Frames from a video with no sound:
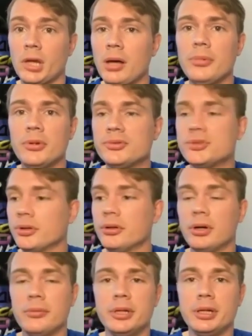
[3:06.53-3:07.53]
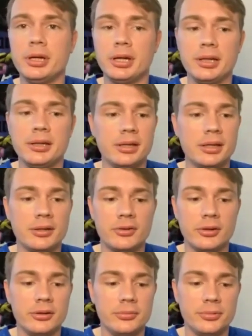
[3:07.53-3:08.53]
I believe so. I mean, I, I think that's
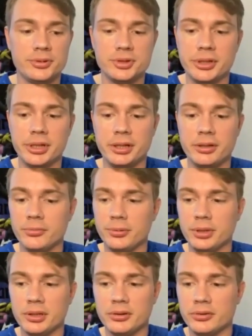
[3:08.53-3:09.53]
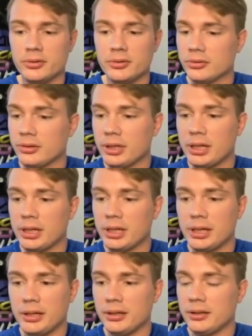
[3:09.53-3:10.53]
one hundred percent accurate, because, uh,
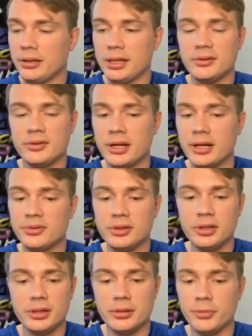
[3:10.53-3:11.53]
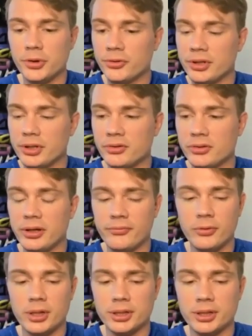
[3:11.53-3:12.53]
like I said, I've seen it on both ends, and I've
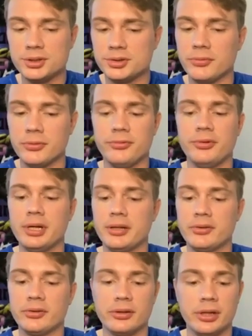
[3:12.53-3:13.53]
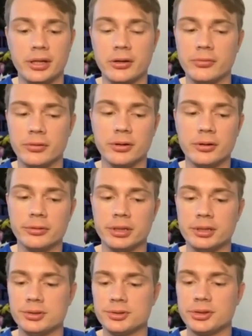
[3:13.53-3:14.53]
watched several fights like over and over
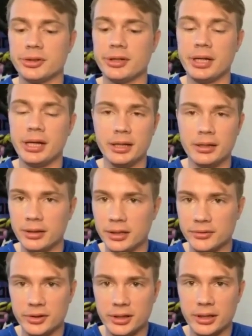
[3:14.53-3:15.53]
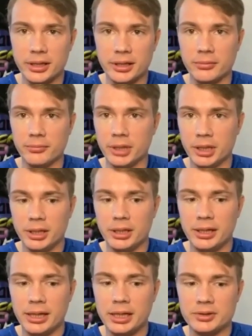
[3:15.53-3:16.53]
again just to kind of analyze that um,
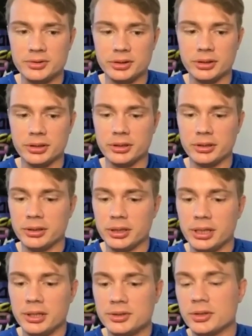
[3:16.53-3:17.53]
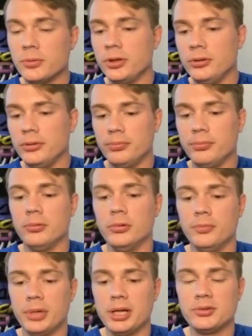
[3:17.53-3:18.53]
as uh, someone who
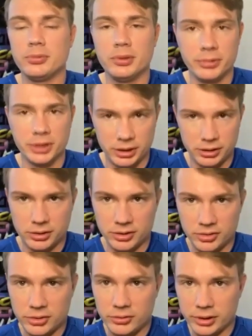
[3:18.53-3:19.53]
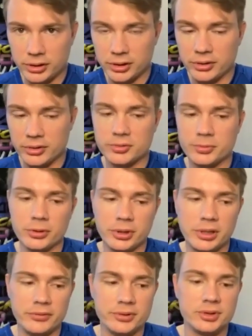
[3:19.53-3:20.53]
will possibly be continuing on in the
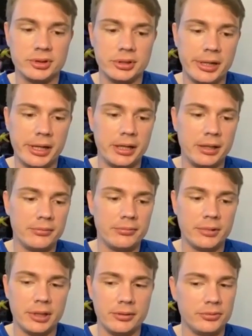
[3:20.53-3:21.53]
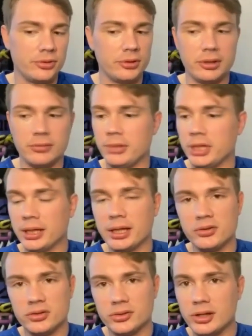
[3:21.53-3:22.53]
sport. Obviously, I, I was like, man, I
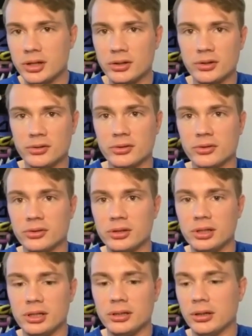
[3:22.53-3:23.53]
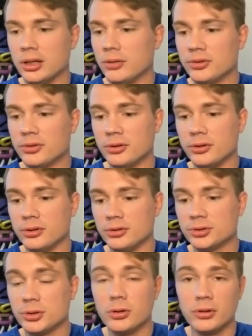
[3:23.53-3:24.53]
got to study this and see, uh, was it a
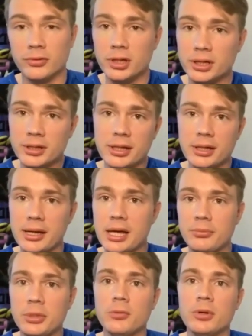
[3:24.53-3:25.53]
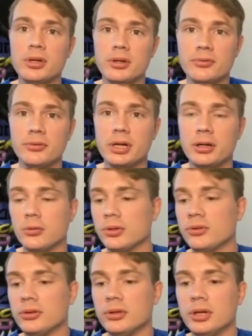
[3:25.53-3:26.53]
stroke of luck that had me win this fight, or
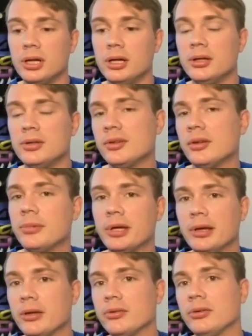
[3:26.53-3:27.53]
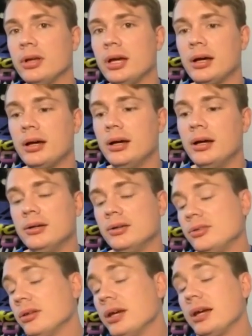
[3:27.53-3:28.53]
was it something else? And I,
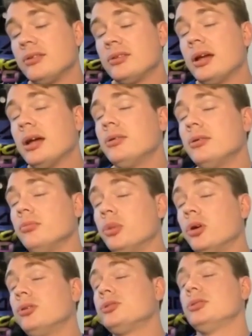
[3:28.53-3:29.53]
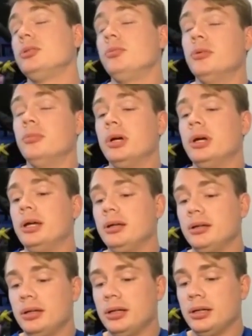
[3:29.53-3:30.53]
So like I said, I couldn't personally put my
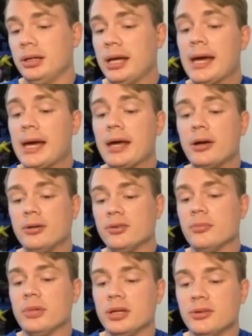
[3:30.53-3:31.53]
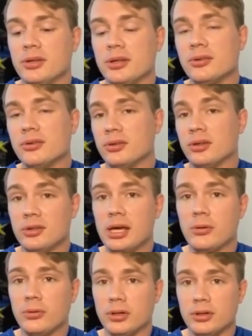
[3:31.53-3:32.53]
uh, hat on something and say this is
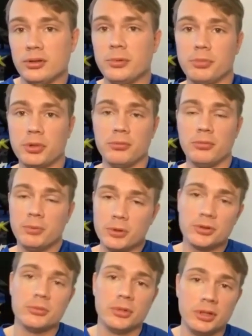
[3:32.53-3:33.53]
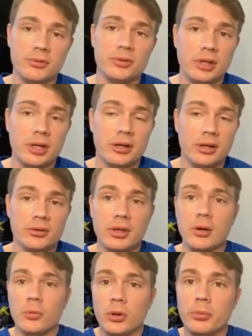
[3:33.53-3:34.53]
exactly what it is. But per my personal belief is that it is
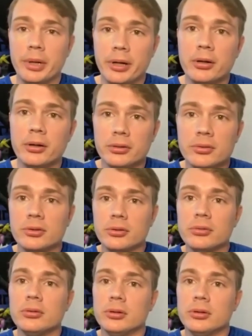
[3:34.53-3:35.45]
that willpower. So.